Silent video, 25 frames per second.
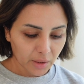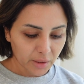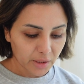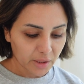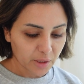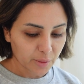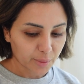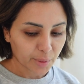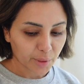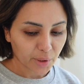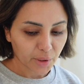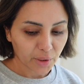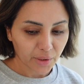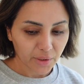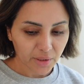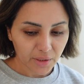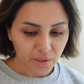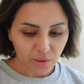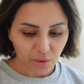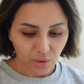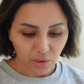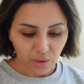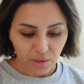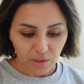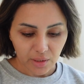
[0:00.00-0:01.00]
need to put
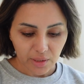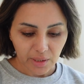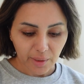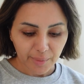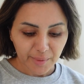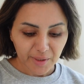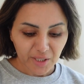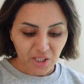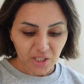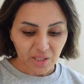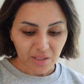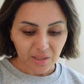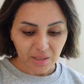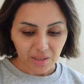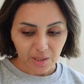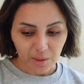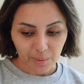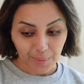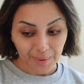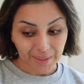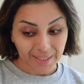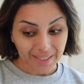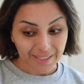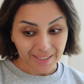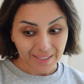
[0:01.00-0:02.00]
this on. So let me just
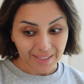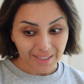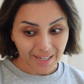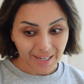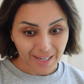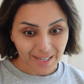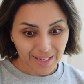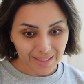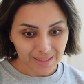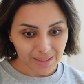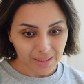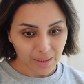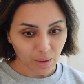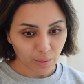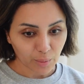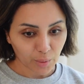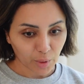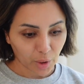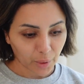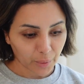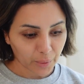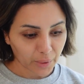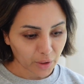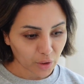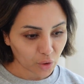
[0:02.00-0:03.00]
explain as I'm
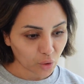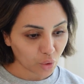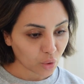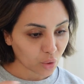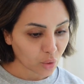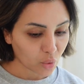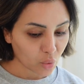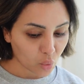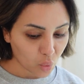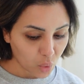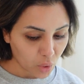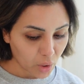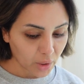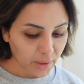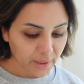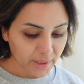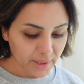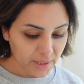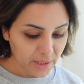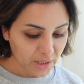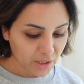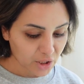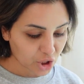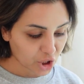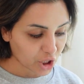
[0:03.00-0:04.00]
going along what
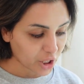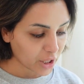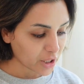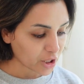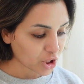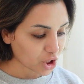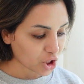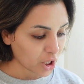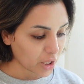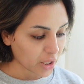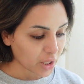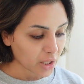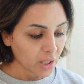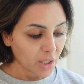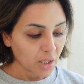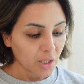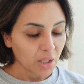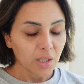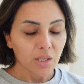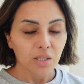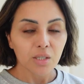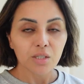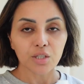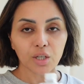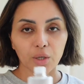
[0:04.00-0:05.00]
is changing.
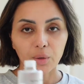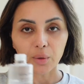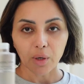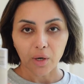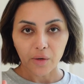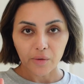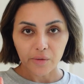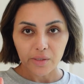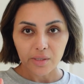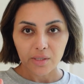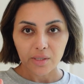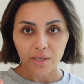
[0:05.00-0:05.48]
So current